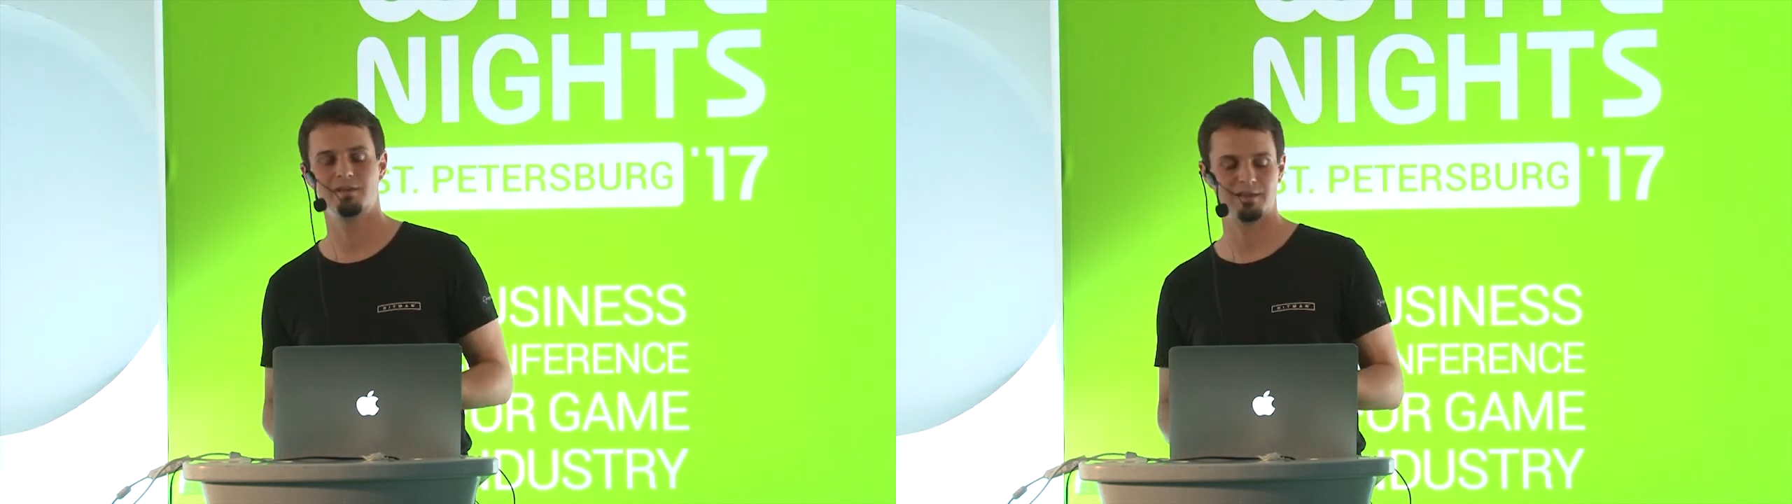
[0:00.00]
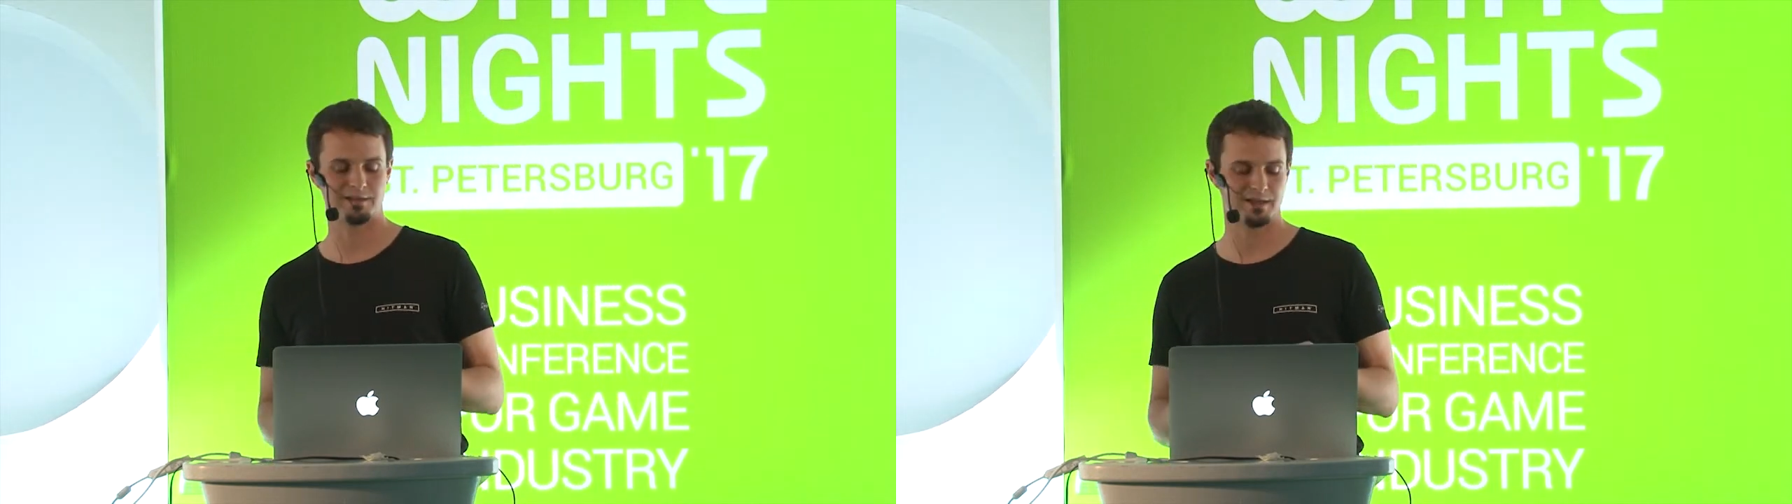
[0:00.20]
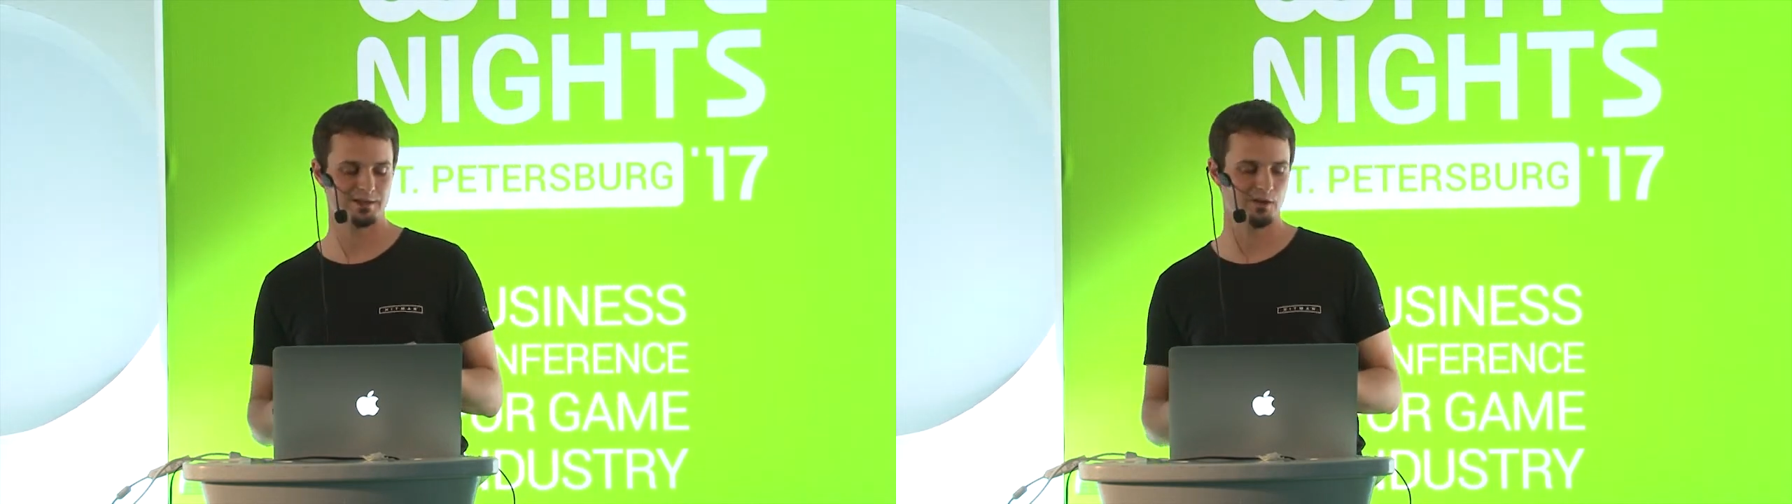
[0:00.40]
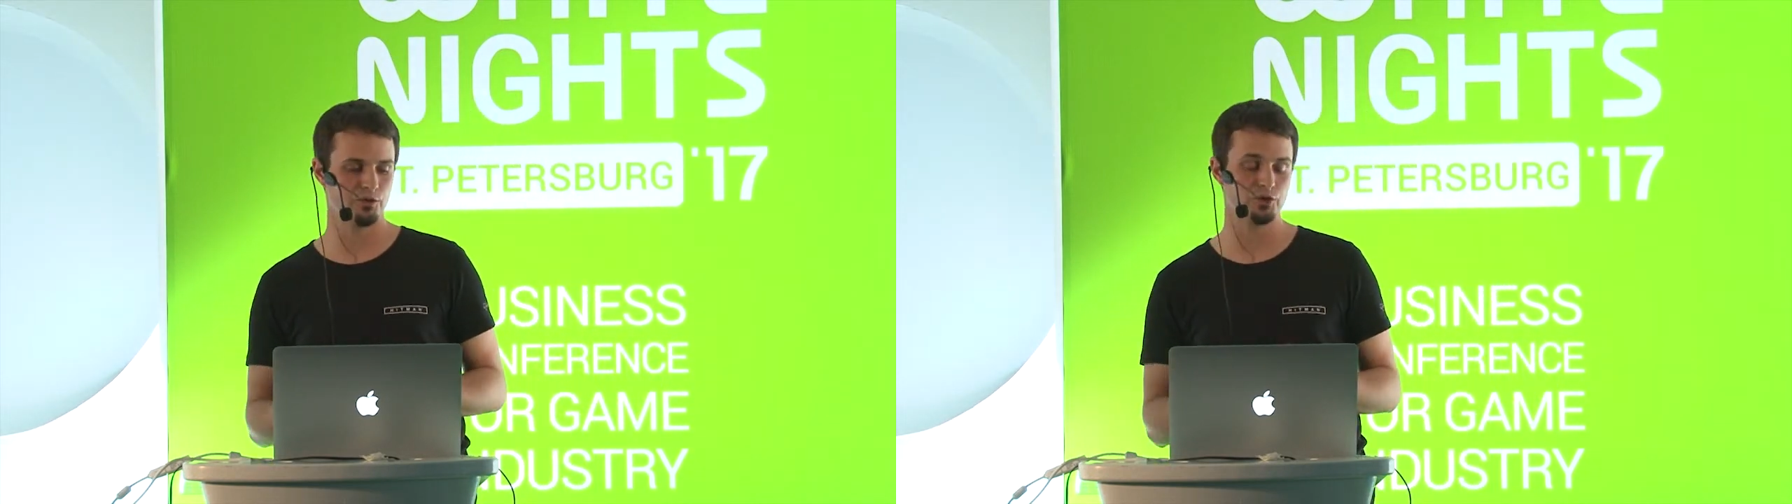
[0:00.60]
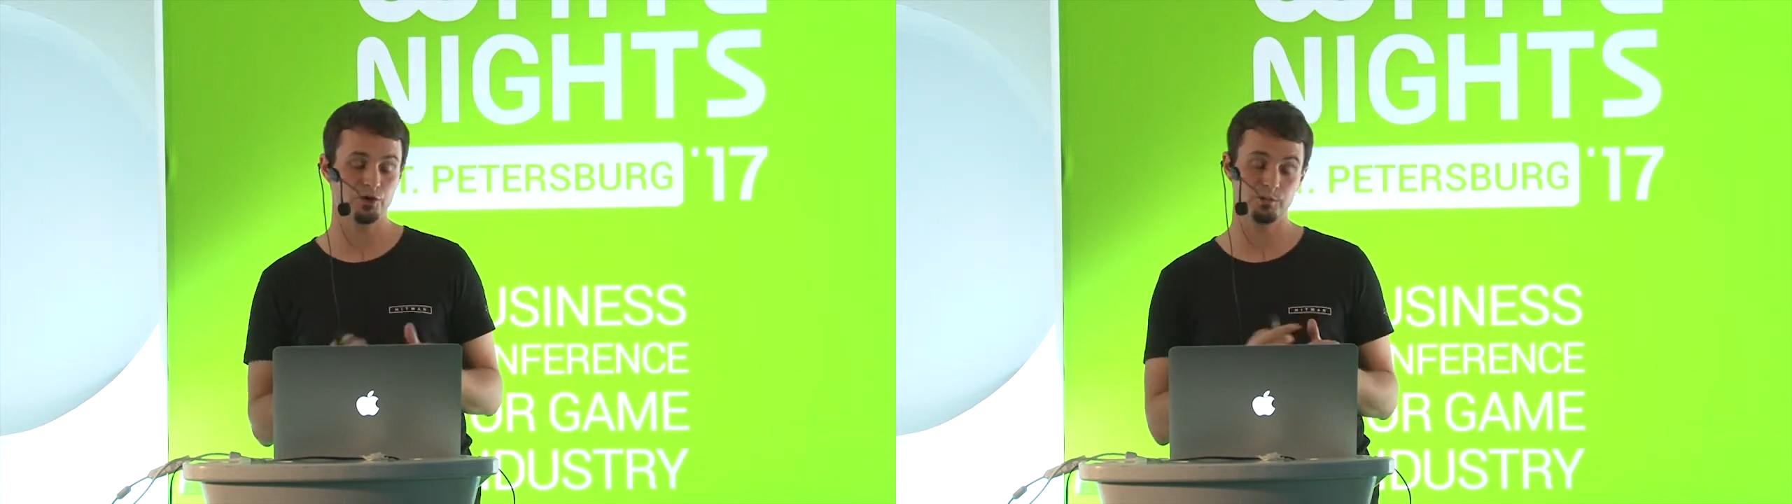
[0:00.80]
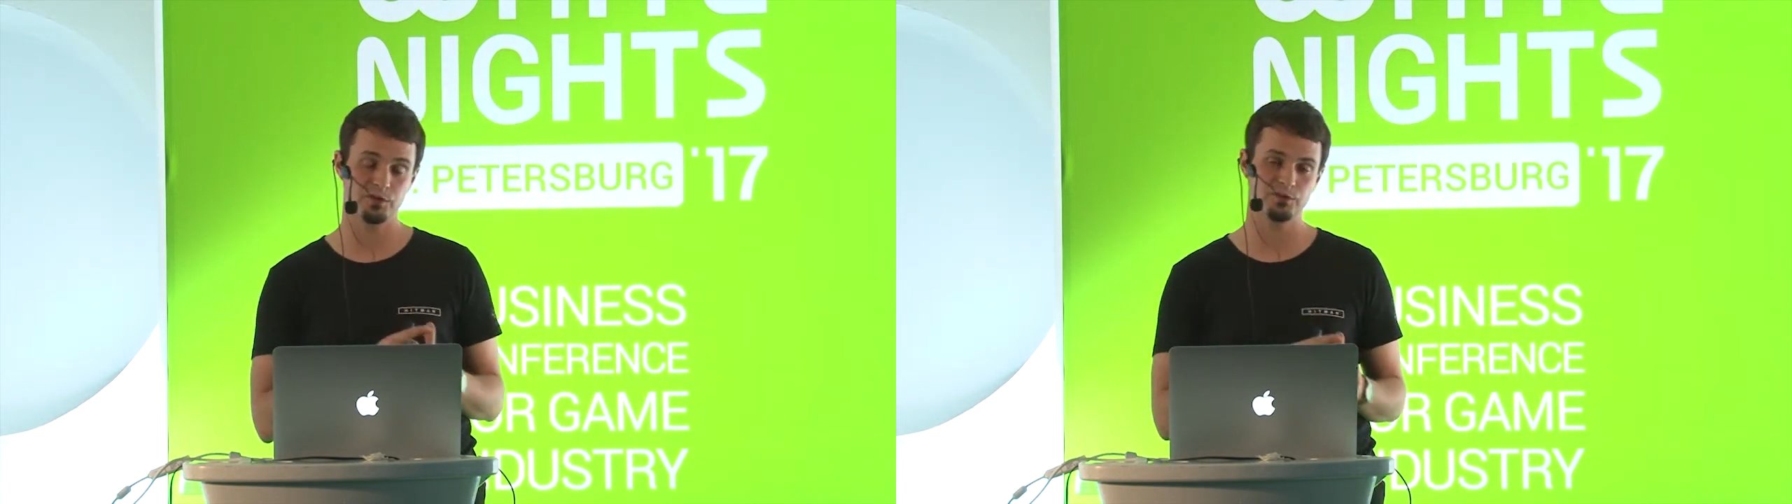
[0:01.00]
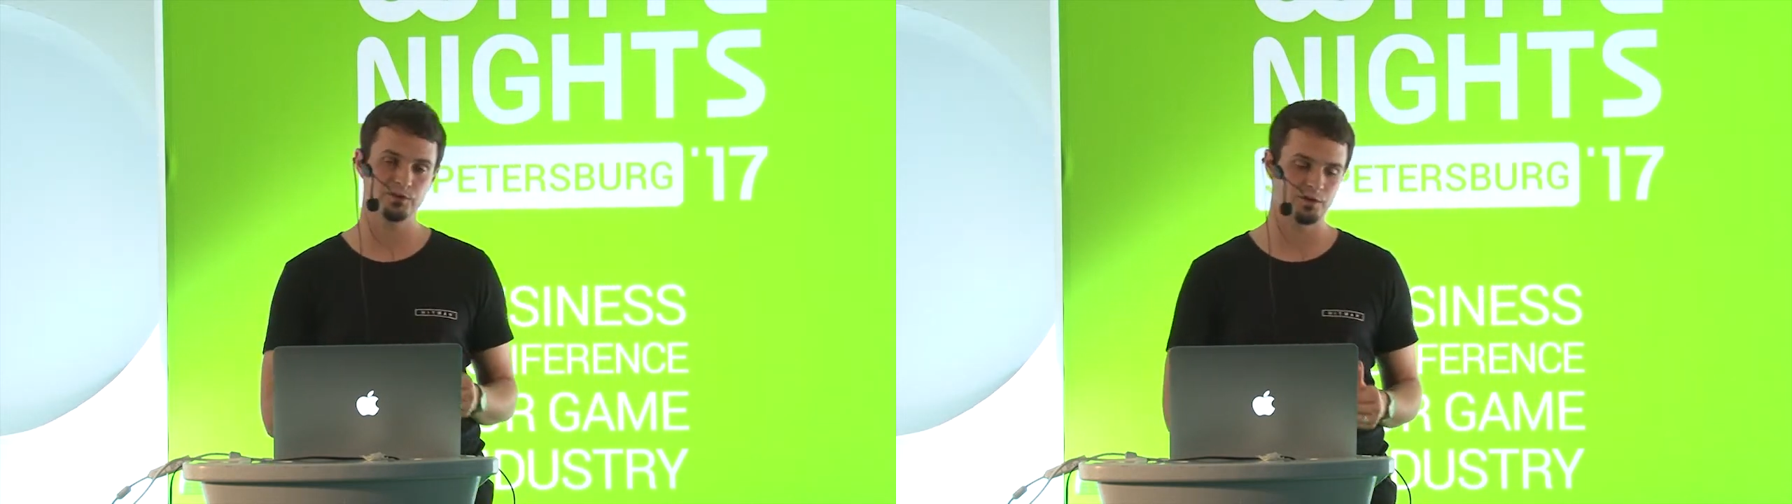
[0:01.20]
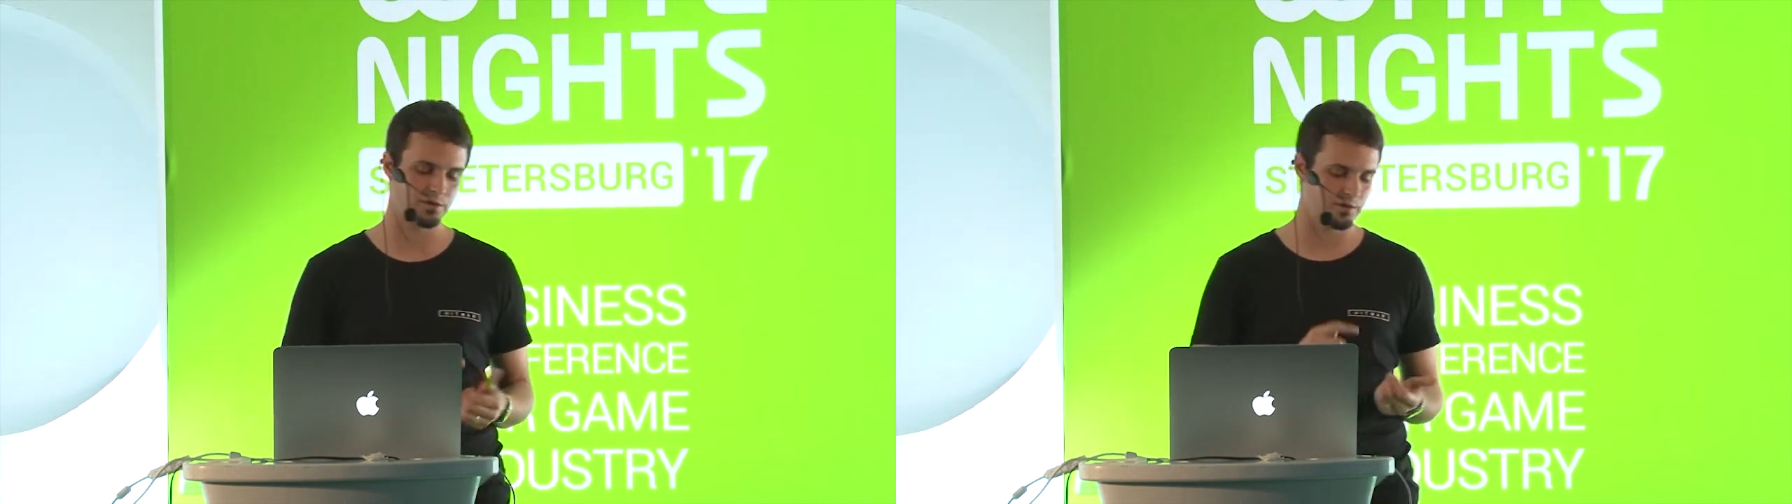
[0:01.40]
that handles document
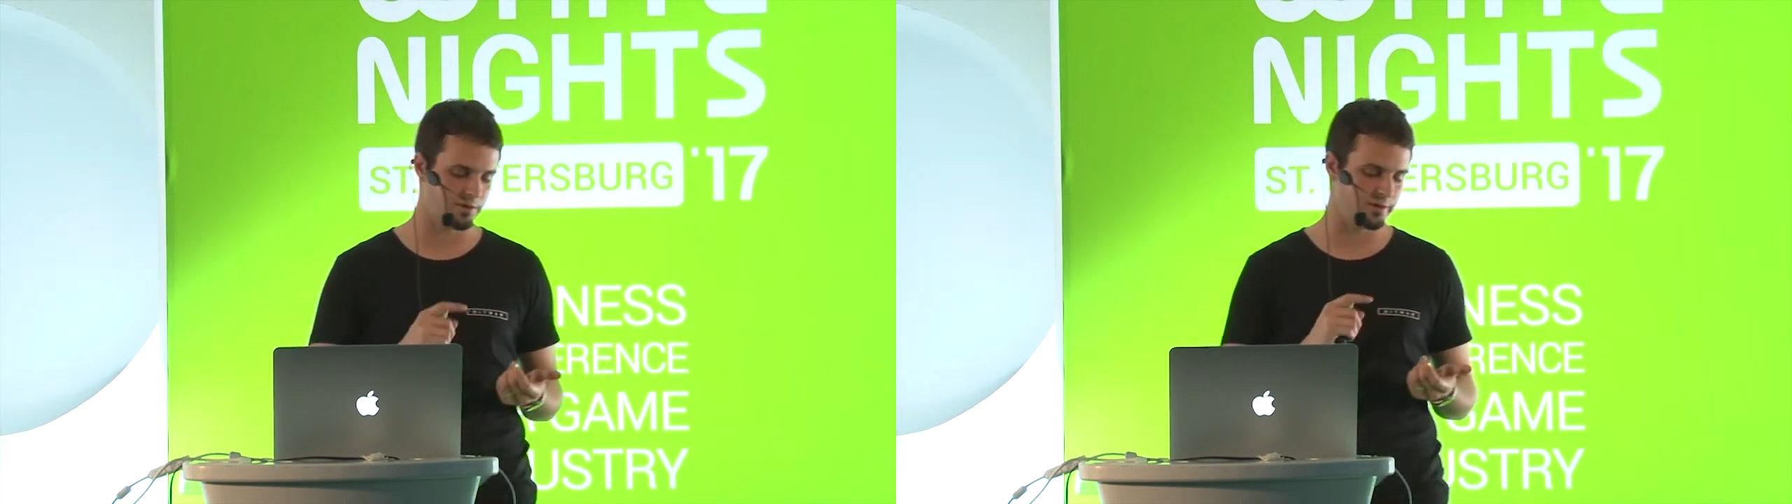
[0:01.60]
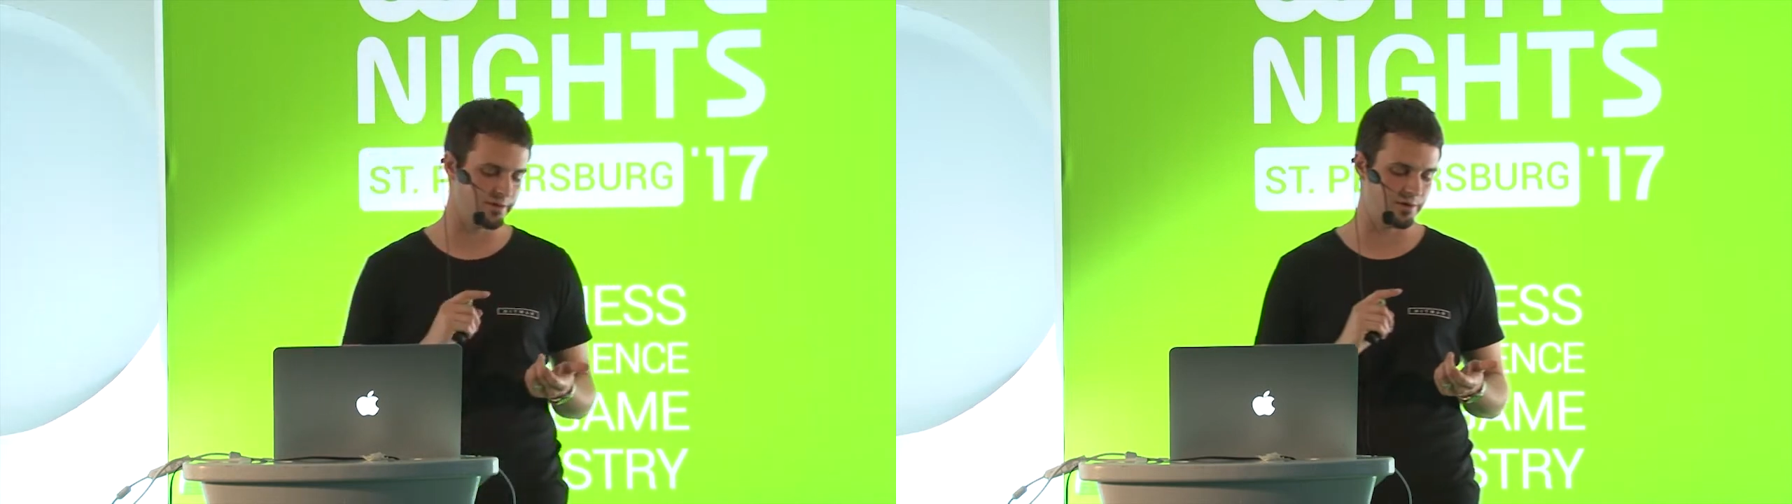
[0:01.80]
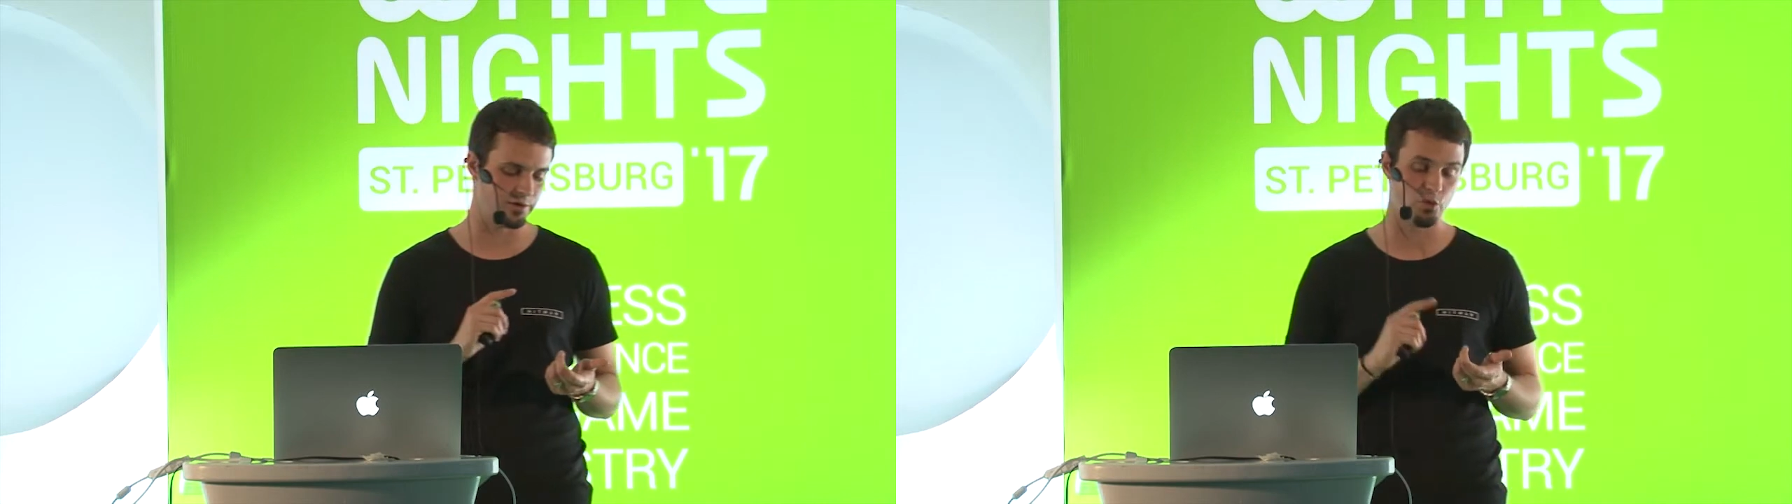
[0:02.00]
store,